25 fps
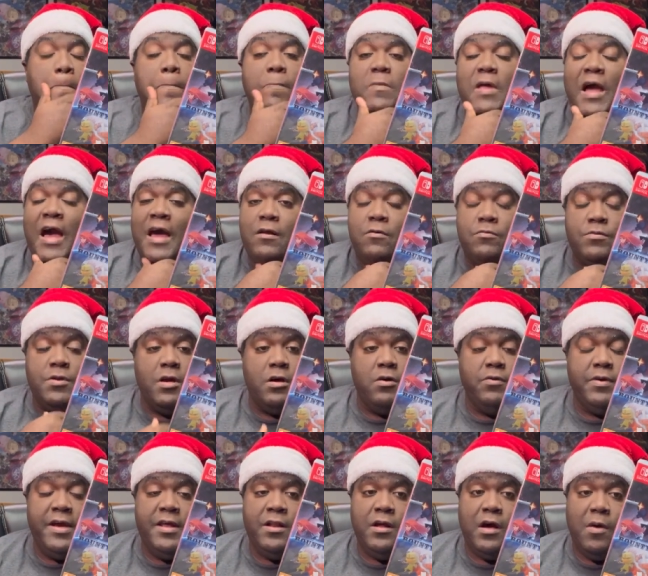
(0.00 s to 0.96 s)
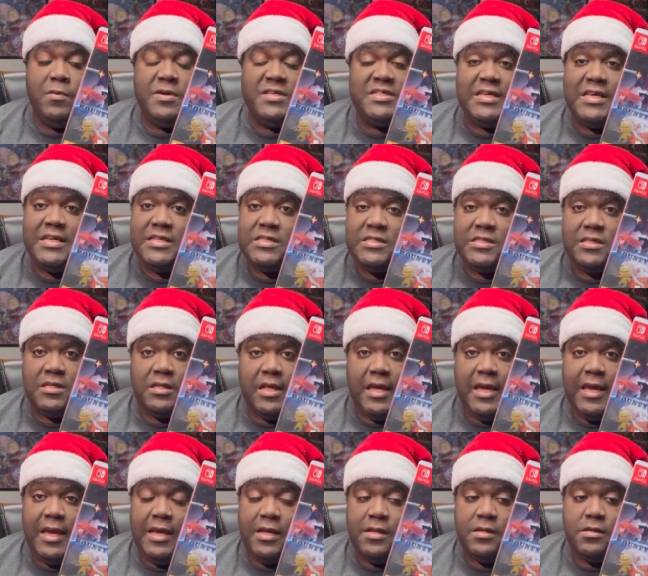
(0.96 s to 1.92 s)
I don't know, it always gets
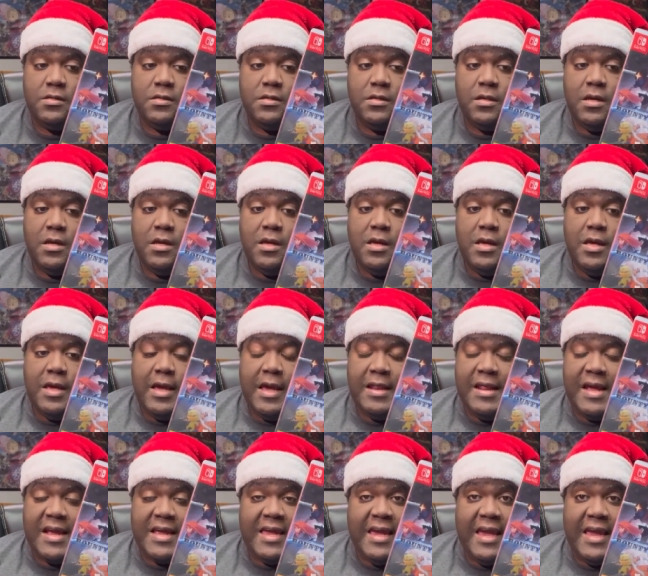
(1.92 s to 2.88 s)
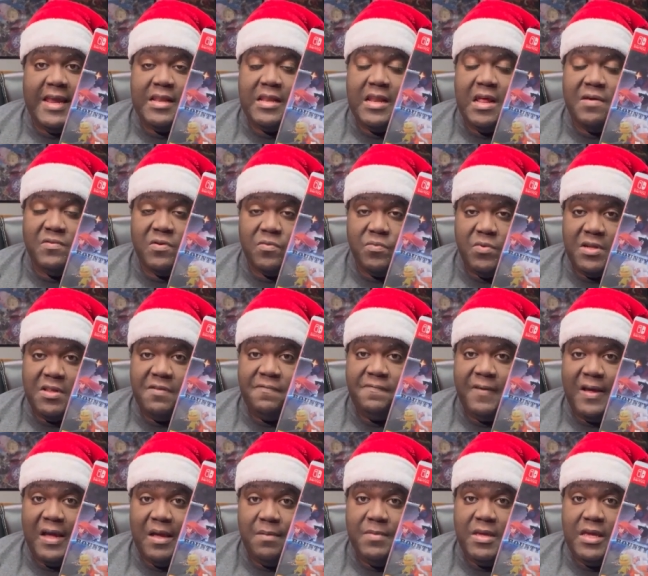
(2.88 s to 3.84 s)
delayed, and I can't never really
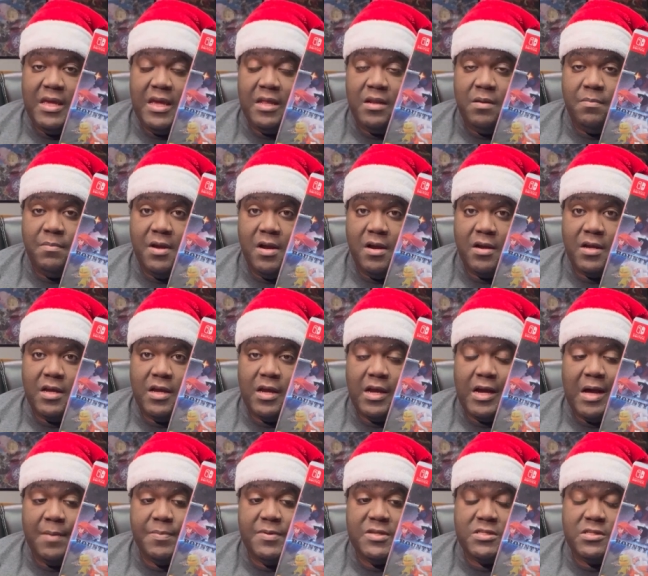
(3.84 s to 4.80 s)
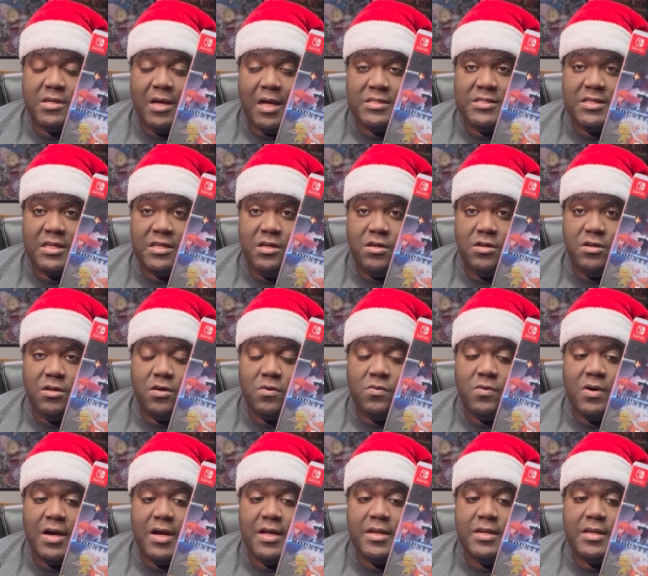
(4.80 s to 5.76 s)
find me an American copy. So I say, you know
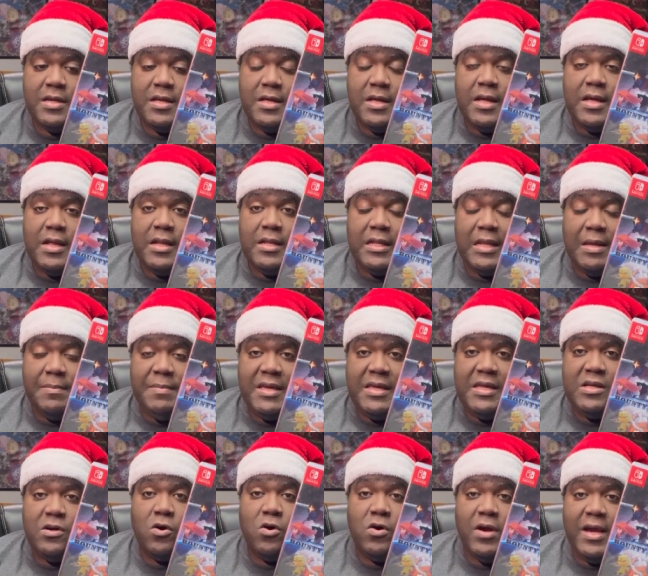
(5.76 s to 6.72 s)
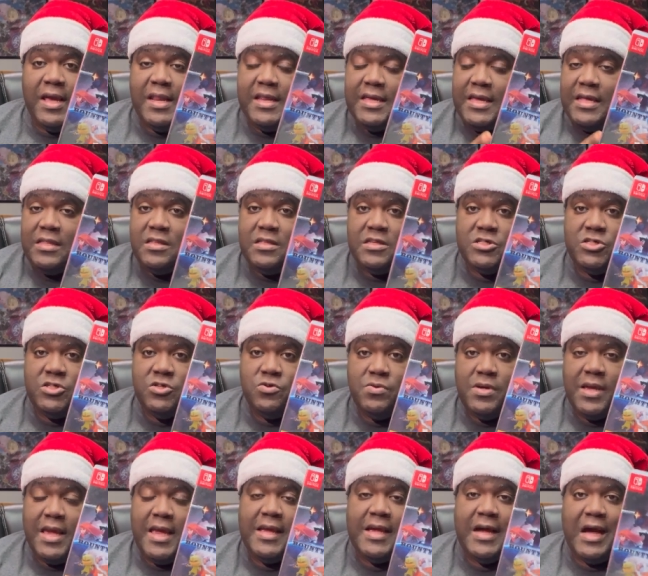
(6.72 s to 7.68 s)
what? Let me go ahead and get this
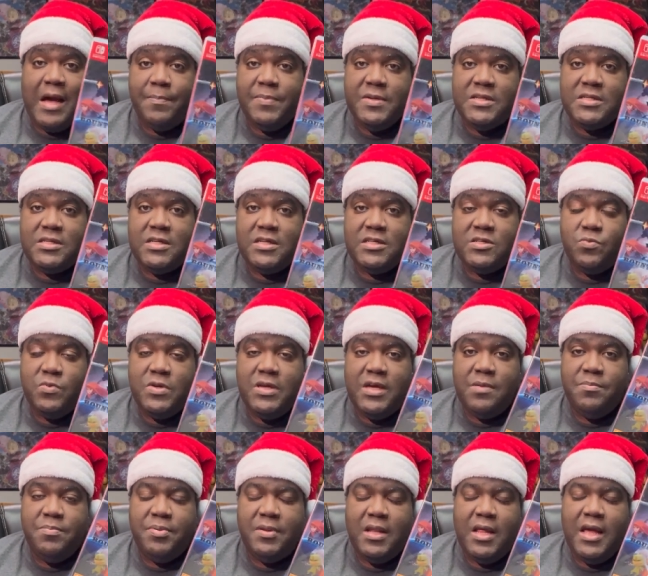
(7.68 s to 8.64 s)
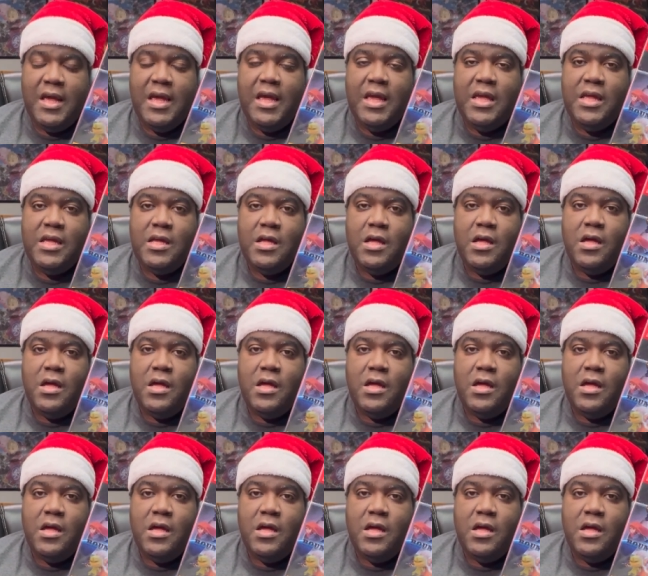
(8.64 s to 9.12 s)
UK copy since we can play